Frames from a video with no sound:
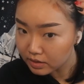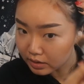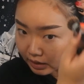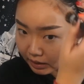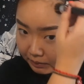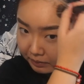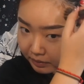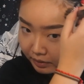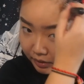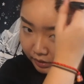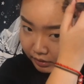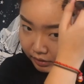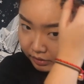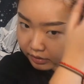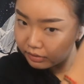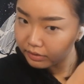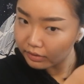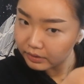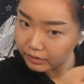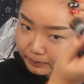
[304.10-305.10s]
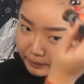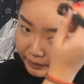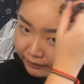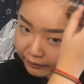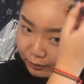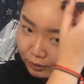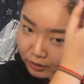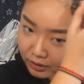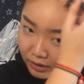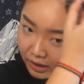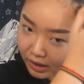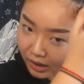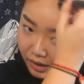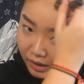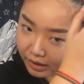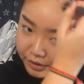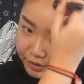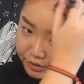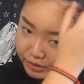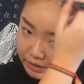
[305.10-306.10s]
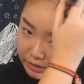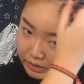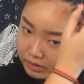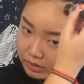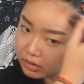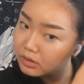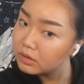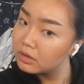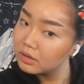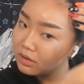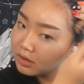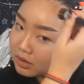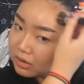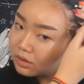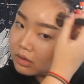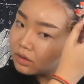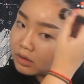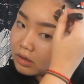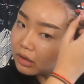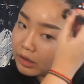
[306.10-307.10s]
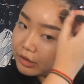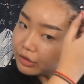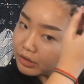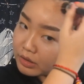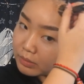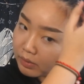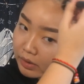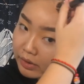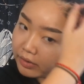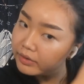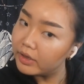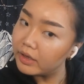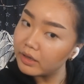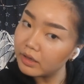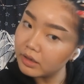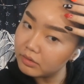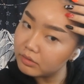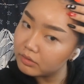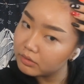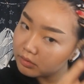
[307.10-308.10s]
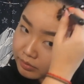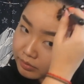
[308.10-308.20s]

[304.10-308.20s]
Same with my forehead, I just blend that out.